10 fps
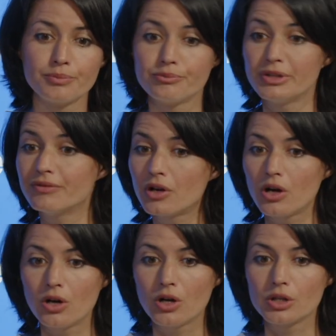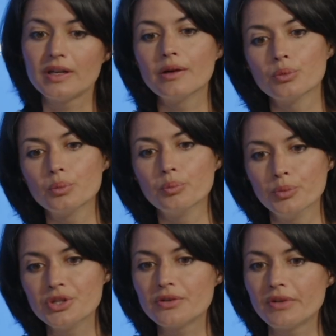We've got
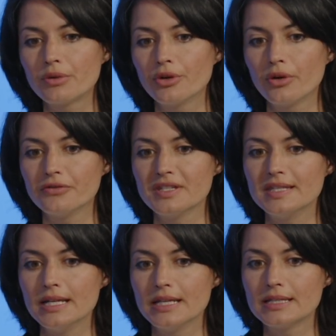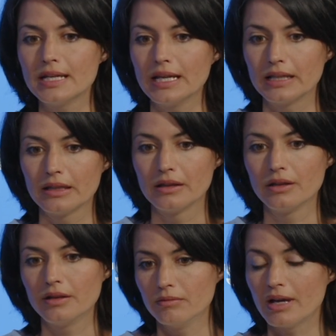most of our offices
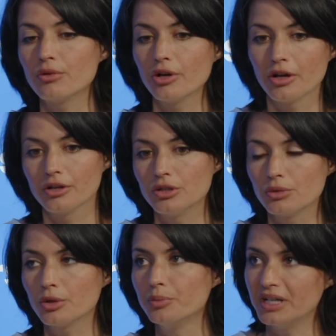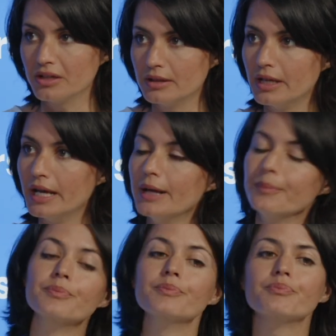in our European
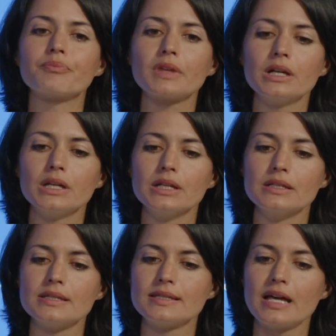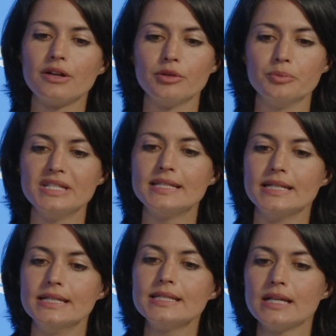side of the
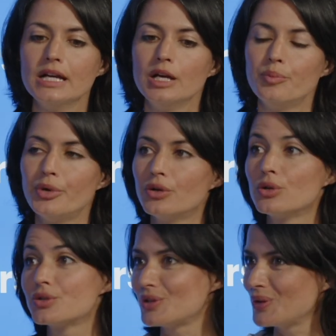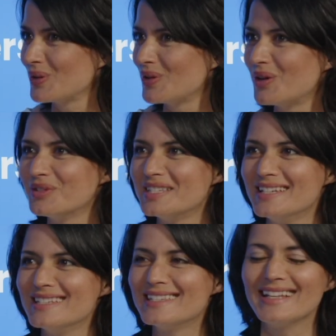business, but also
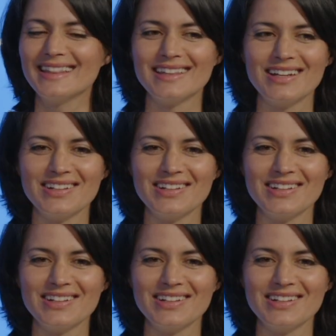offices in the